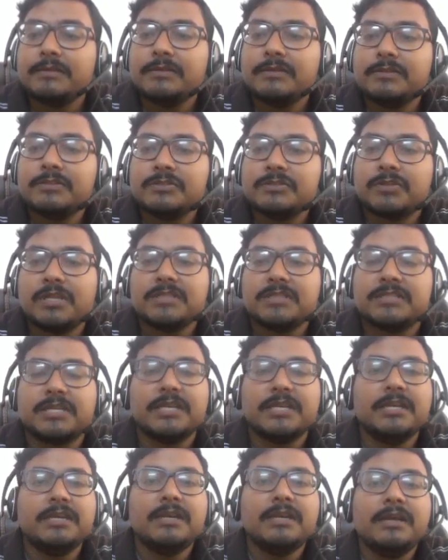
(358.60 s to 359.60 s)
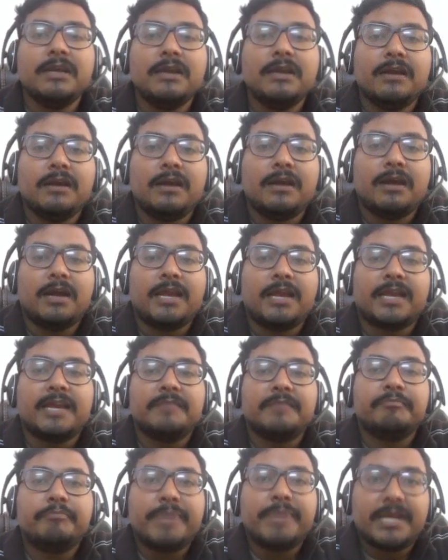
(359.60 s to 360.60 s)
So I'll say I can
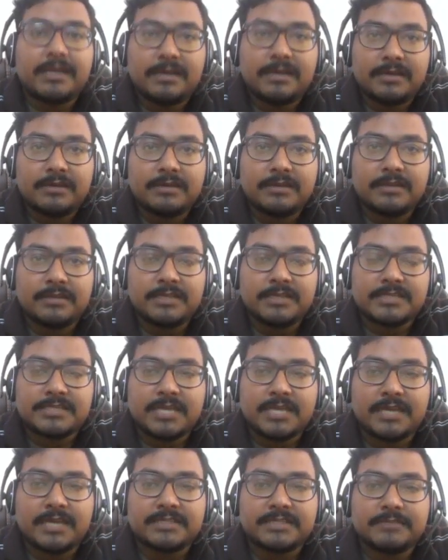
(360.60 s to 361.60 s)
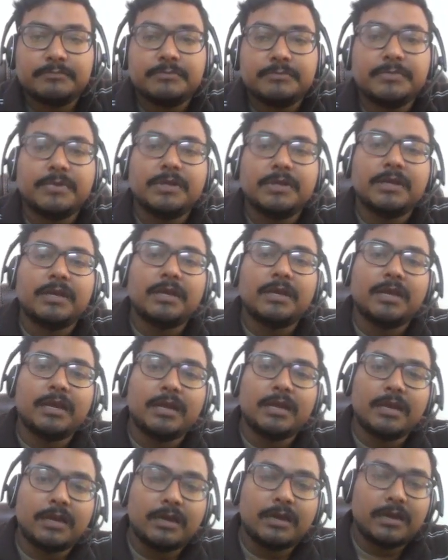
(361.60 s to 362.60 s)
pick this item
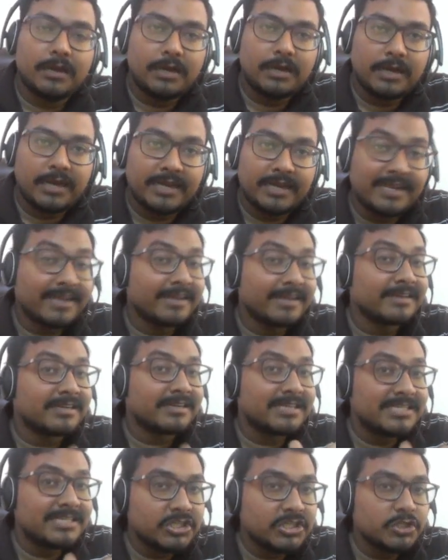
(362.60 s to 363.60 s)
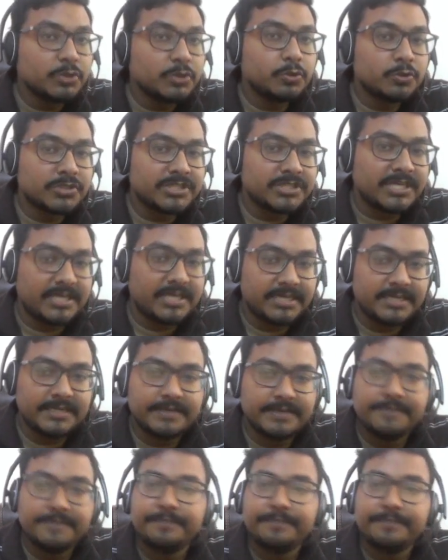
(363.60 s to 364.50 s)
and I can continue to stay here.